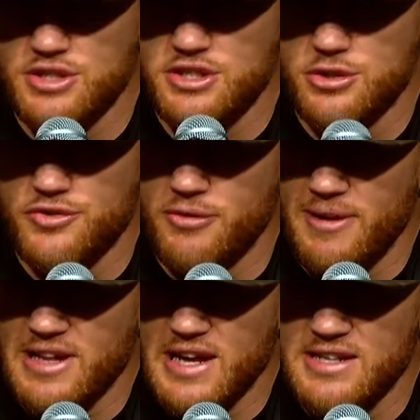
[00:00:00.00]
It's huge for my
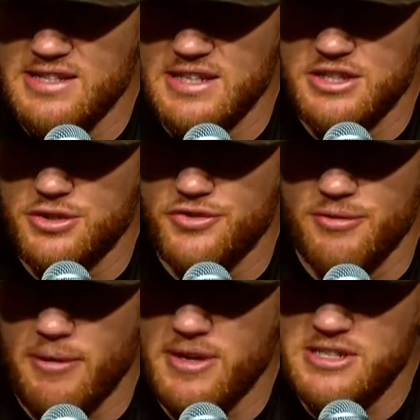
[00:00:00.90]
legacy. It's huge for
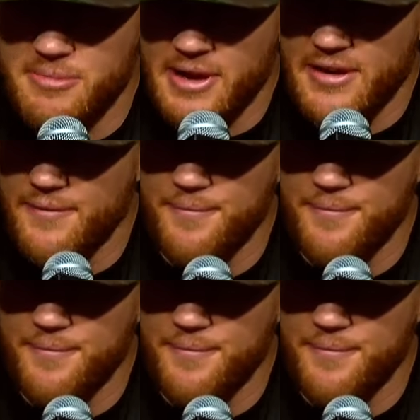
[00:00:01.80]
my resume.